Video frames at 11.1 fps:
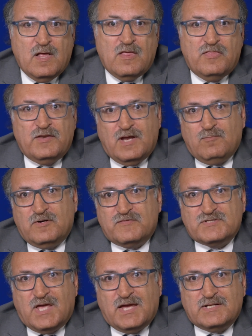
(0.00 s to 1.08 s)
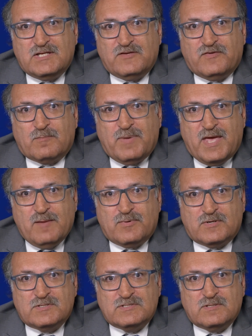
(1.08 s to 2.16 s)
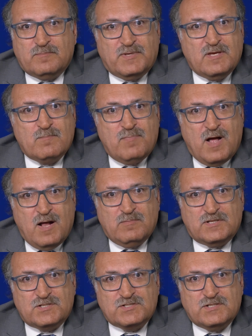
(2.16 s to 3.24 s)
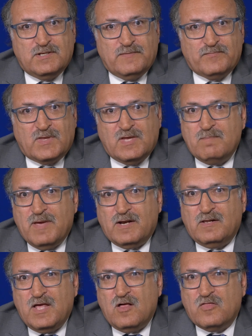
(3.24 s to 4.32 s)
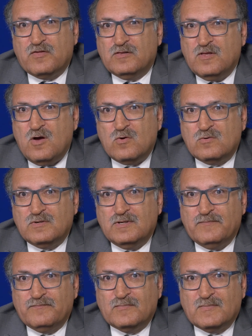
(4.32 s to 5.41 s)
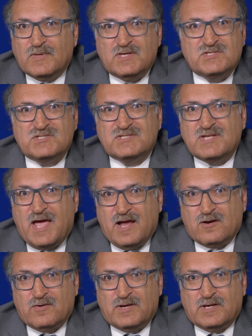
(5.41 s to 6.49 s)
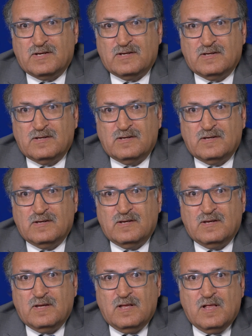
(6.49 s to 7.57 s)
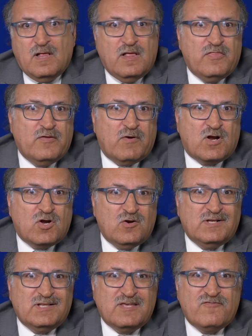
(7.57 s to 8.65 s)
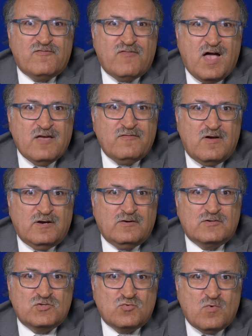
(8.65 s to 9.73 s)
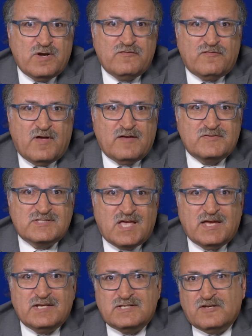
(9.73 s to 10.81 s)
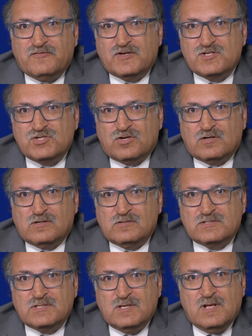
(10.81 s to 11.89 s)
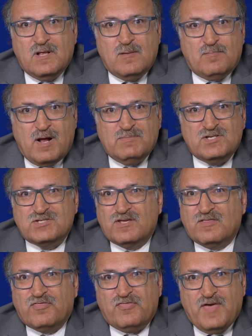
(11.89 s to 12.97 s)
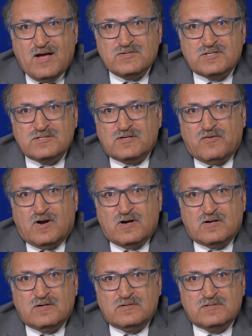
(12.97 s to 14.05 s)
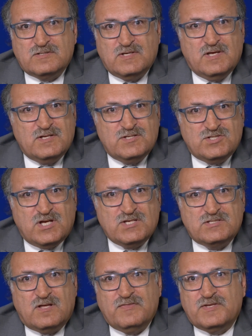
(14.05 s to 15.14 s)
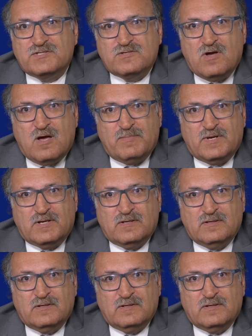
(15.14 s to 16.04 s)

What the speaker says: The number of scientific papers being published in mental health alone is staggering. There are currently 525 scientific journals publishing thousands of articles just on this topic.